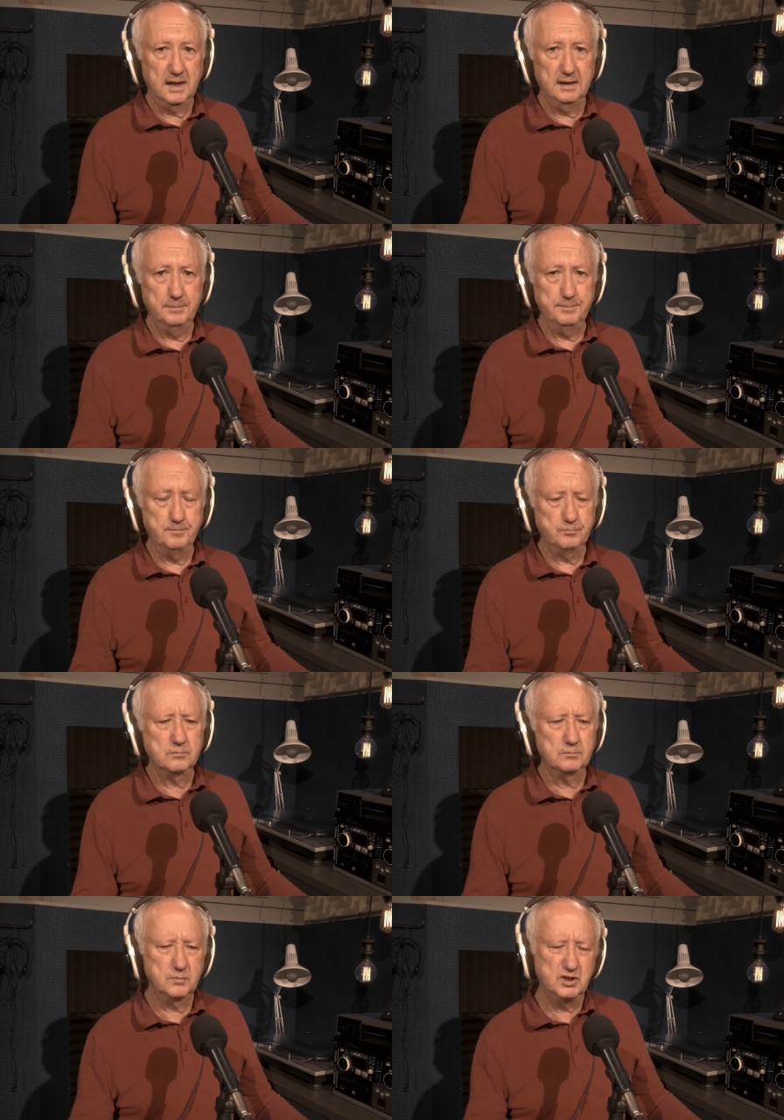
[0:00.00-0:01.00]
um,
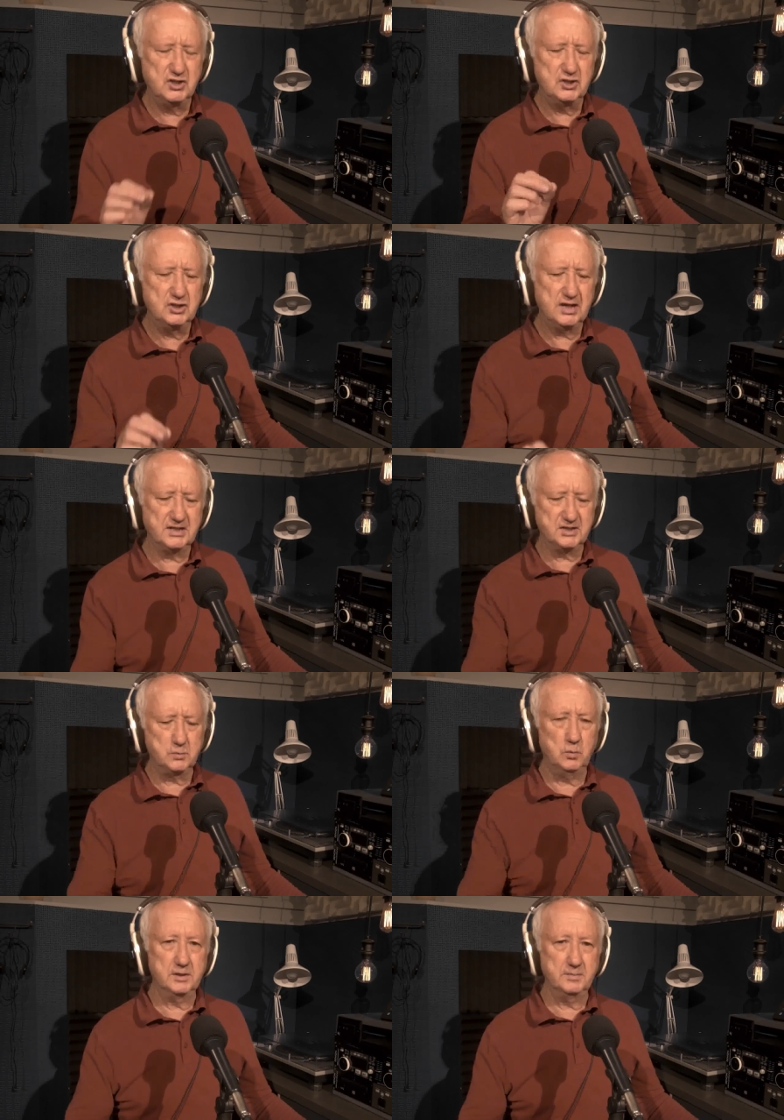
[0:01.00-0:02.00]

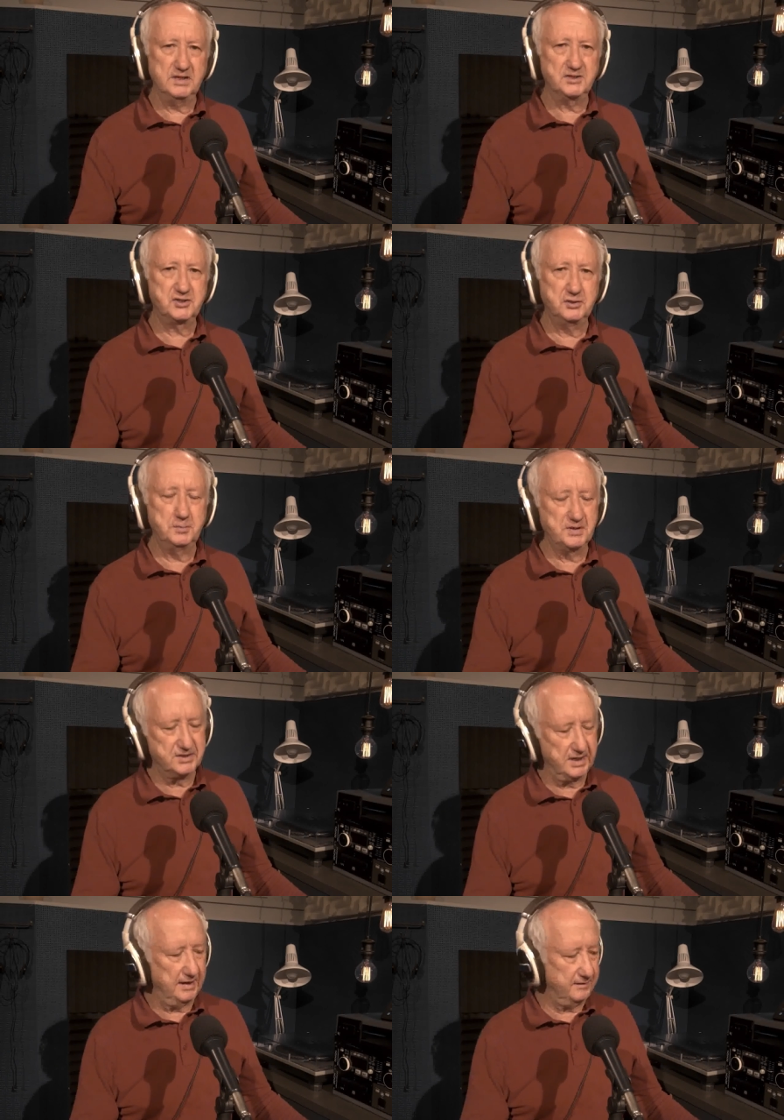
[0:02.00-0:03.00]
just want to be
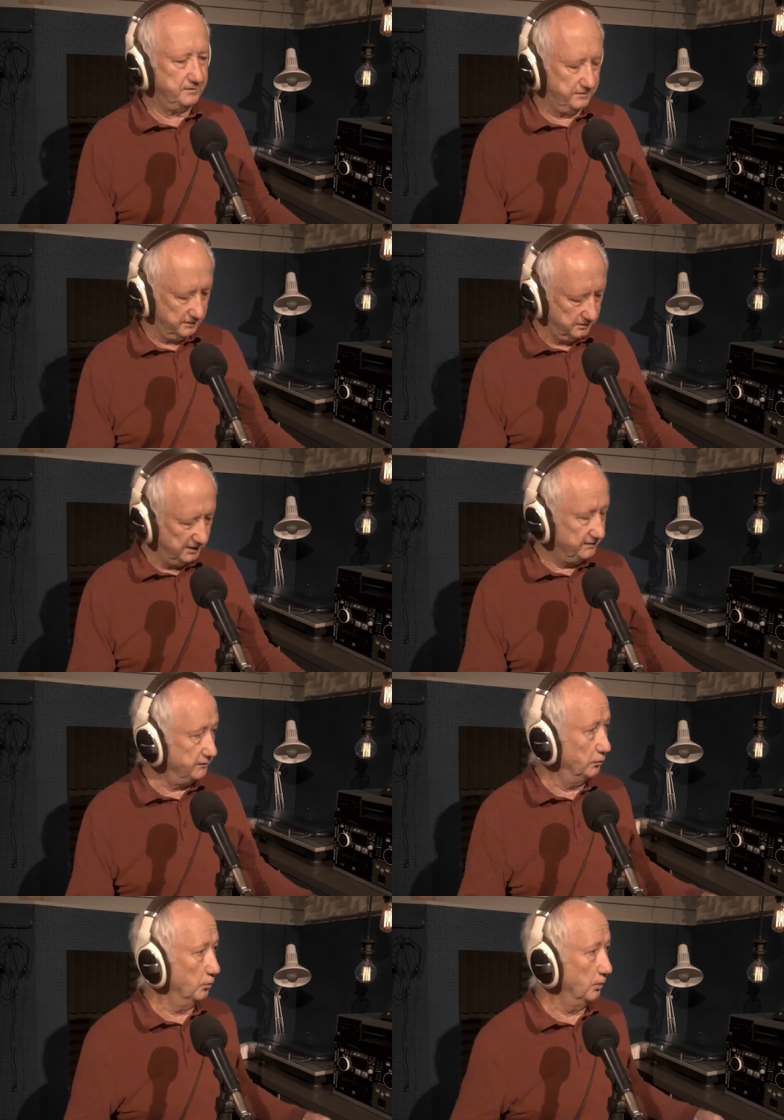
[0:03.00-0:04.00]
super safe
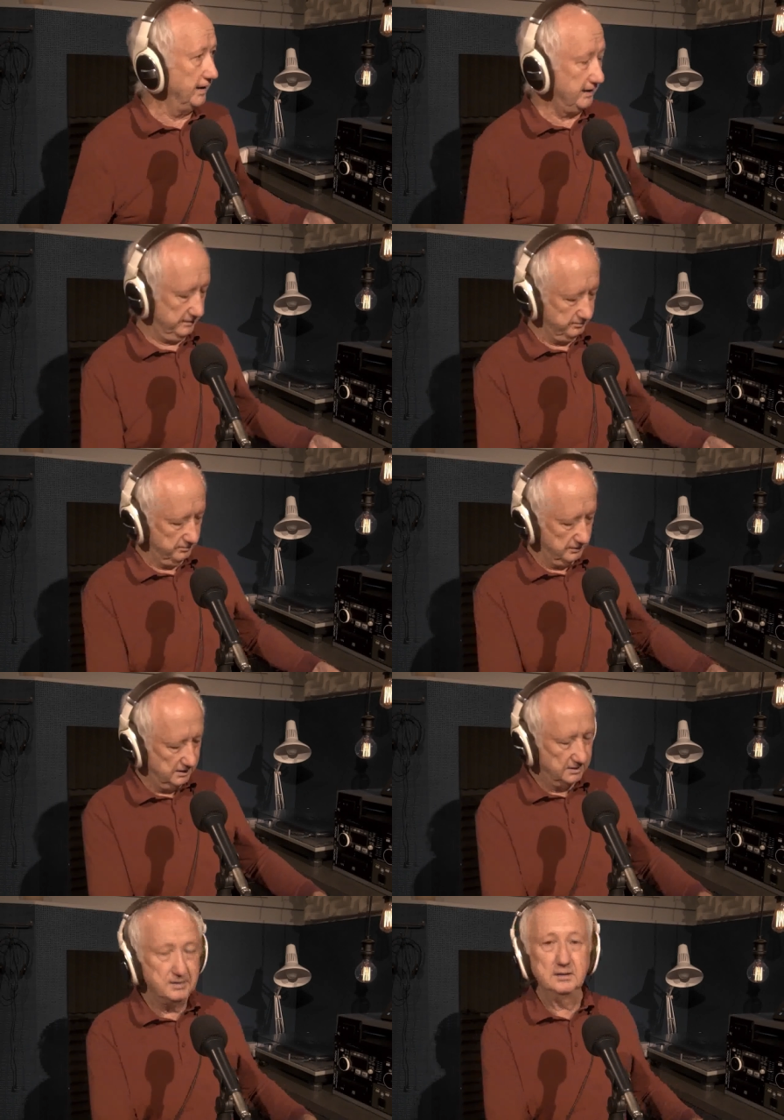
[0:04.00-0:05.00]
before we,
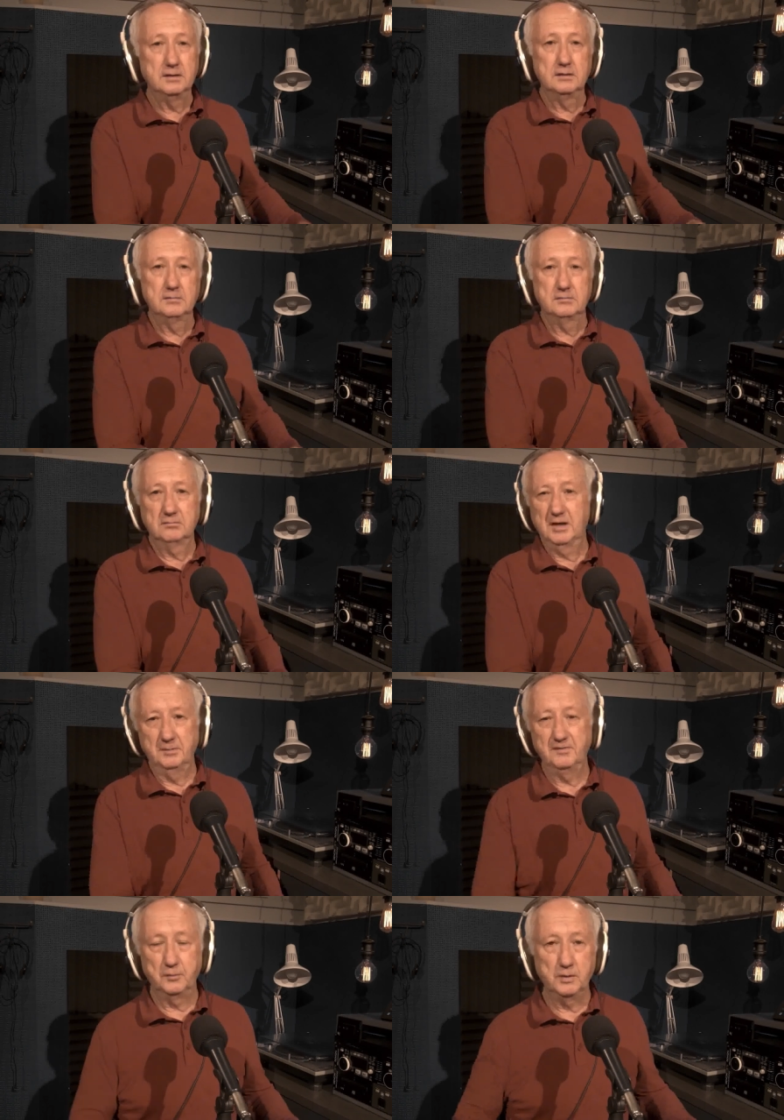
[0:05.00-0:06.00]

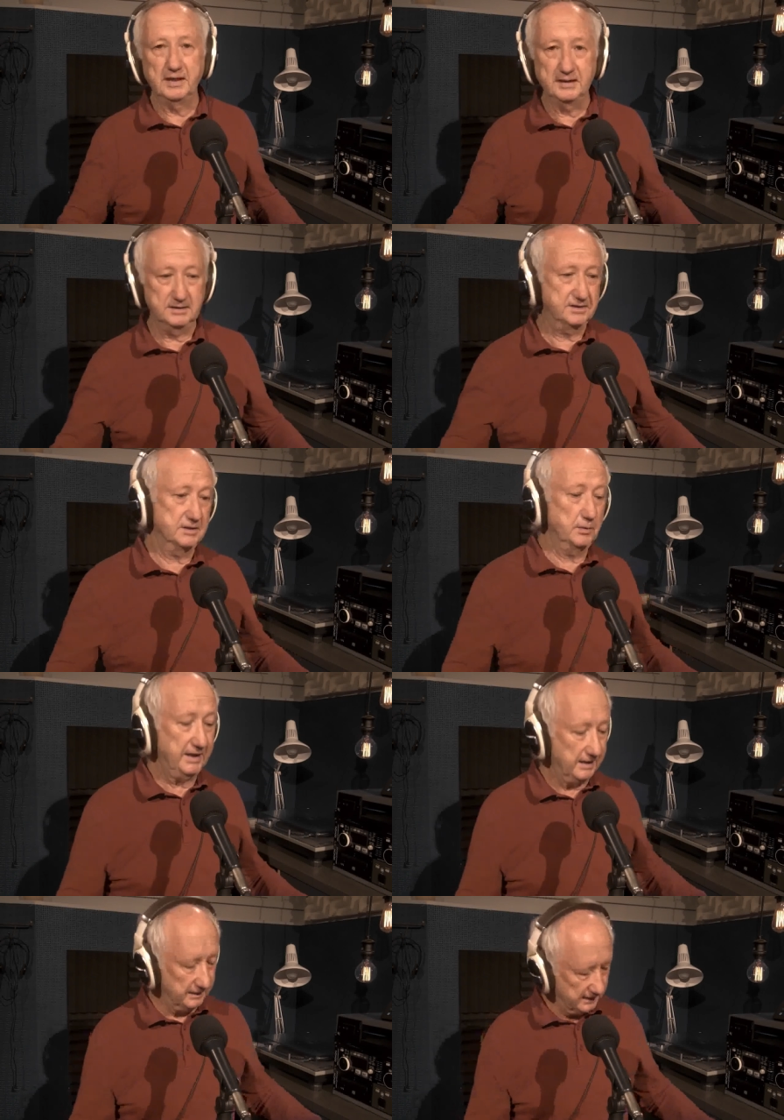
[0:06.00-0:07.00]
well, before we get into the
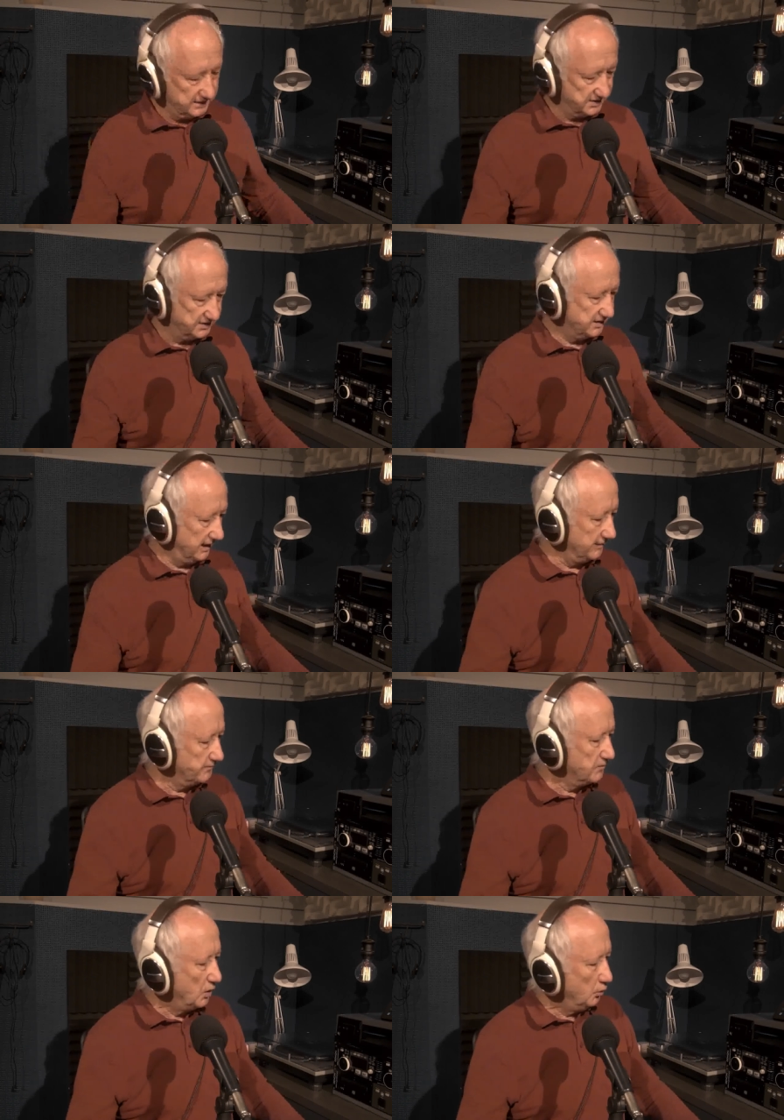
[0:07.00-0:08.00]
weekend, as I say.
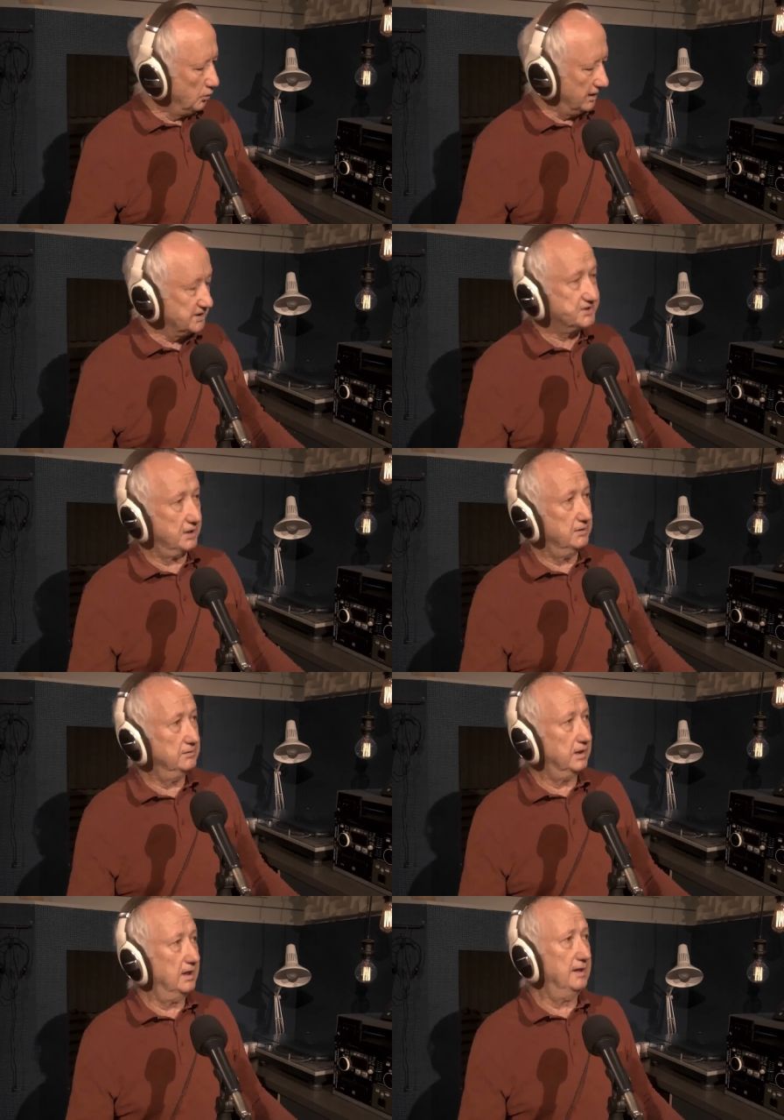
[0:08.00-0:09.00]
All right,
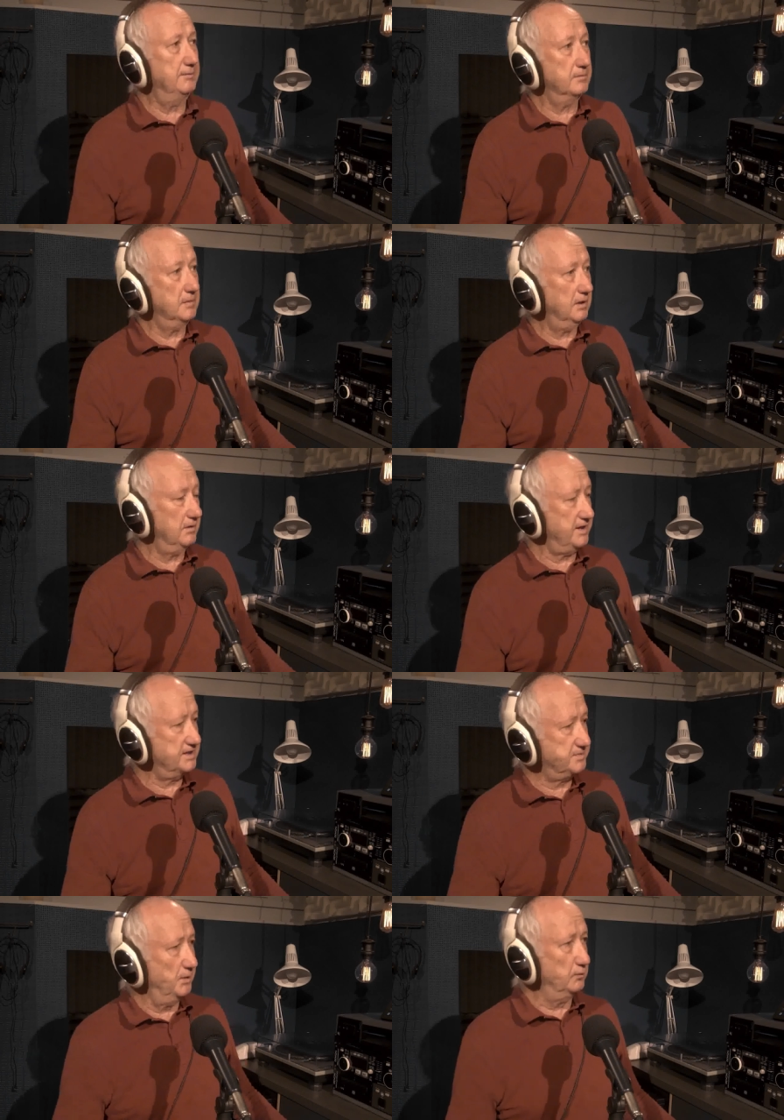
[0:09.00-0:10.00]
so I'm, oh,
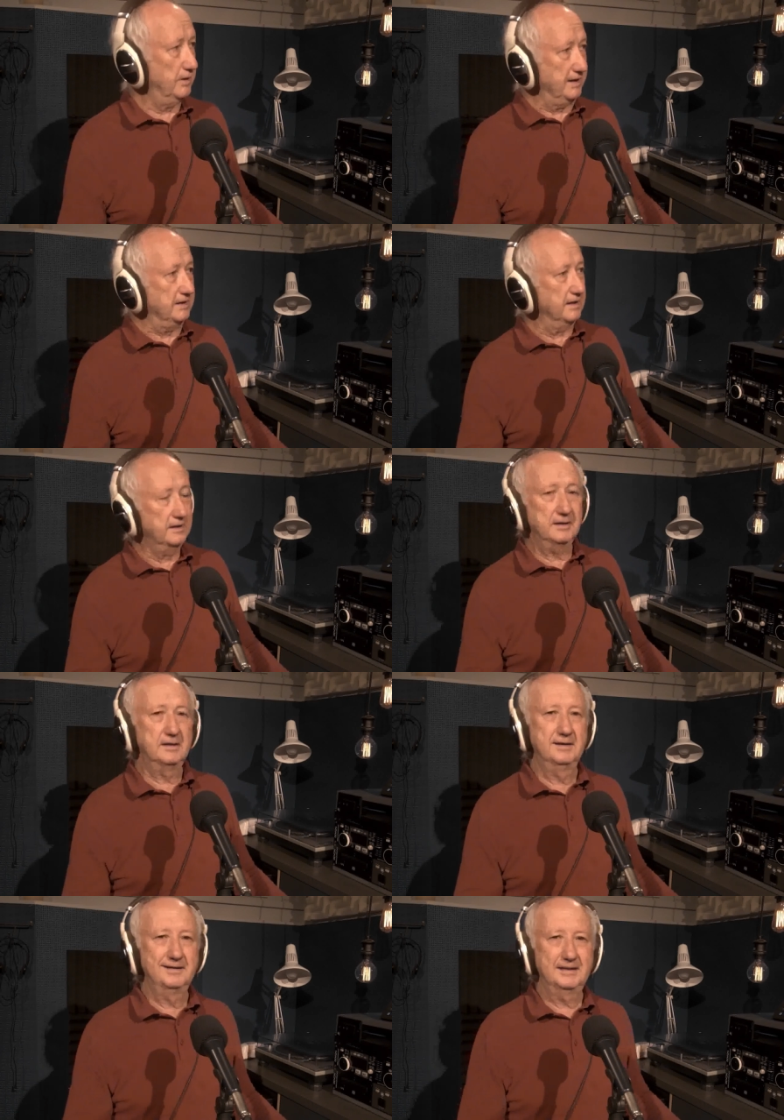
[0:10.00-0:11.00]
there's Marina.
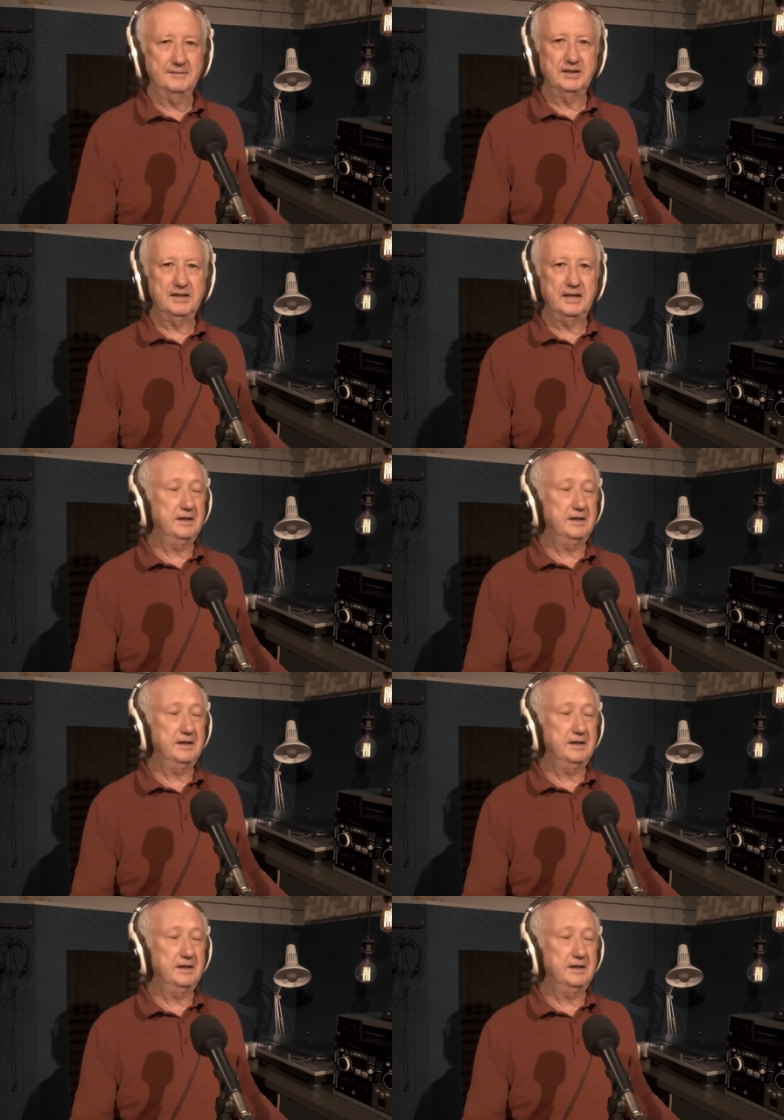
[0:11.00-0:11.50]
Lovely